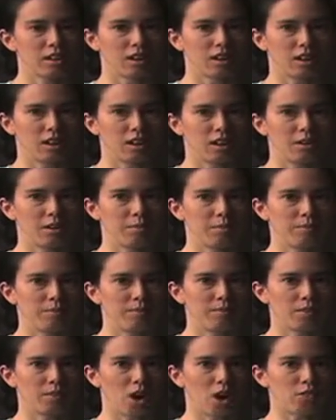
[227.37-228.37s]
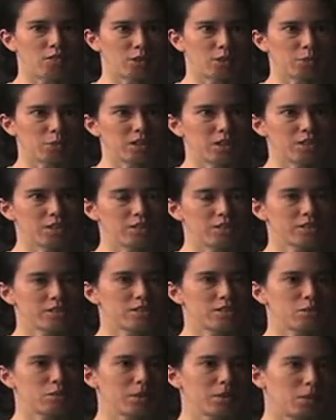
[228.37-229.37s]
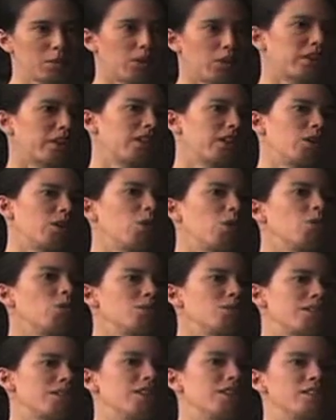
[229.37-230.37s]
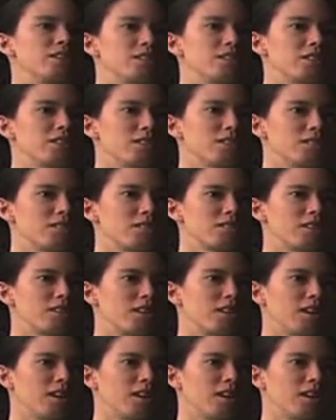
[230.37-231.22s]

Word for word: um, offered was to be working in whole sentences.